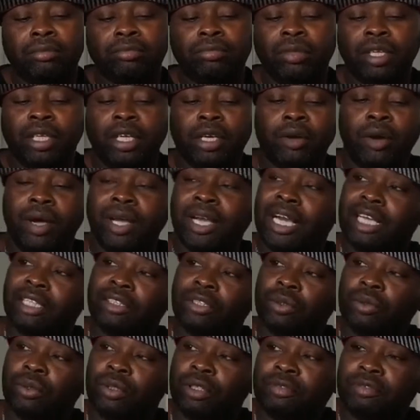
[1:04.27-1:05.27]
You know, I got
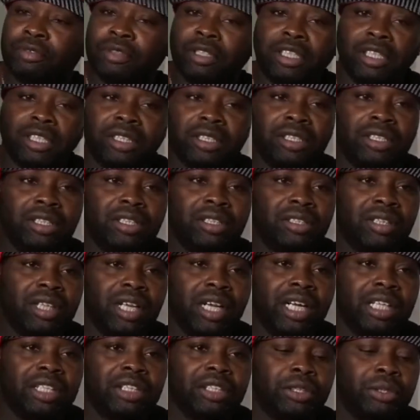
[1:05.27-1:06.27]
two different dishes that
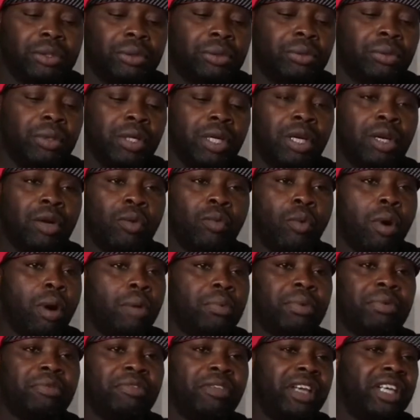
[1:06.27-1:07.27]
I do, one
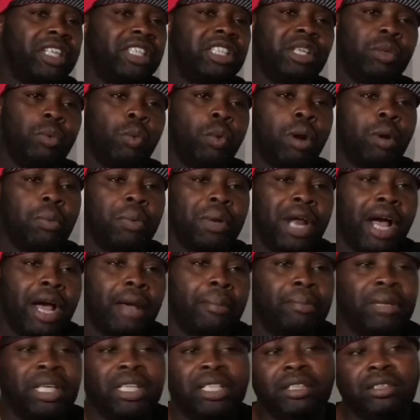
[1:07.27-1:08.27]
with veggie, one without
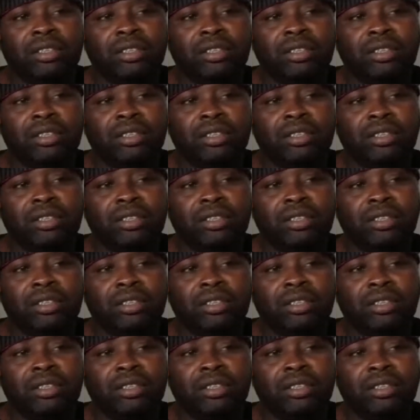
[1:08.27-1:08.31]
meat.